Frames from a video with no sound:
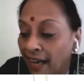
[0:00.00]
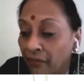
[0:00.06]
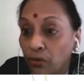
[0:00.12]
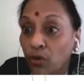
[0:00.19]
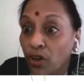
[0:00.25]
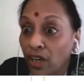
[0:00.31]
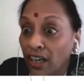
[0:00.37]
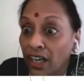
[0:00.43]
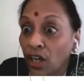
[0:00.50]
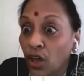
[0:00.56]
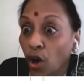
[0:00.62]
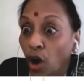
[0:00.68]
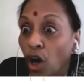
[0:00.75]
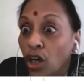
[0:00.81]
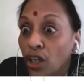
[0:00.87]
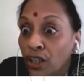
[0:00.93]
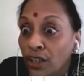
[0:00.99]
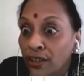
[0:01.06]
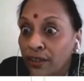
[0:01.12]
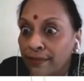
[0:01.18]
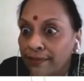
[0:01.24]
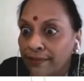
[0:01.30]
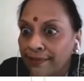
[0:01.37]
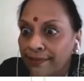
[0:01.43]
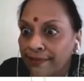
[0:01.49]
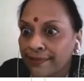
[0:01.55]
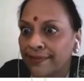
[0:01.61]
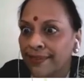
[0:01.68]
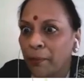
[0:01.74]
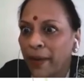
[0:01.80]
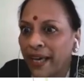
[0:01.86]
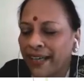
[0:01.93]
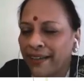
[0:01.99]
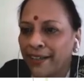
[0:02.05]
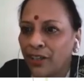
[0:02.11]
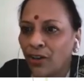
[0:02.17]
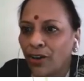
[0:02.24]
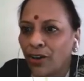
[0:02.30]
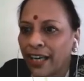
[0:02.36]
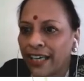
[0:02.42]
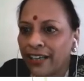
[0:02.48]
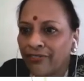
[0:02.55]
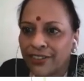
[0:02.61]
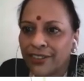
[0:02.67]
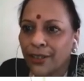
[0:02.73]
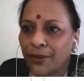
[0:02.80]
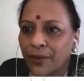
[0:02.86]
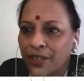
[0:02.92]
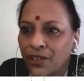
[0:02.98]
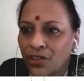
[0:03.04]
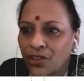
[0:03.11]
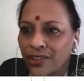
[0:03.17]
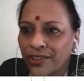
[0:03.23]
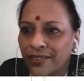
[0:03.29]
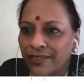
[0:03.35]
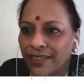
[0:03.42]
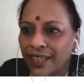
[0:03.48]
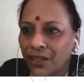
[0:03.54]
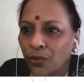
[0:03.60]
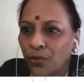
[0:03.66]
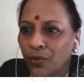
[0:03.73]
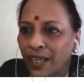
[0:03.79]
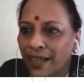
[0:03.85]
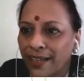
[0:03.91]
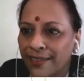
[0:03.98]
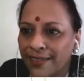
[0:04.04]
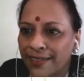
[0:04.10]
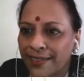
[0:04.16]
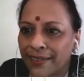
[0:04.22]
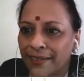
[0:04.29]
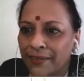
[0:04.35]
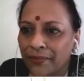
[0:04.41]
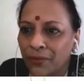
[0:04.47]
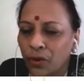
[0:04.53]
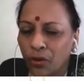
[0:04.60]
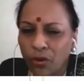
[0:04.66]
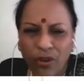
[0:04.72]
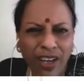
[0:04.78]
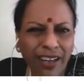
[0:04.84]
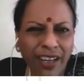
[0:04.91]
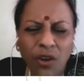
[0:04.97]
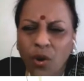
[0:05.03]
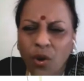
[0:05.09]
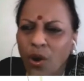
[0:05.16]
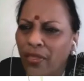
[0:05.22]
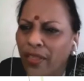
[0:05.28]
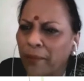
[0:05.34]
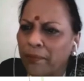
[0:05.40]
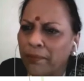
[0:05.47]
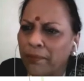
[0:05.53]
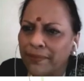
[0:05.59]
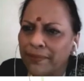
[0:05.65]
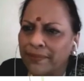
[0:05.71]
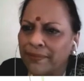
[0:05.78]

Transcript: Have you really got the men in your life? Is the question that you will ask. Do you really know them?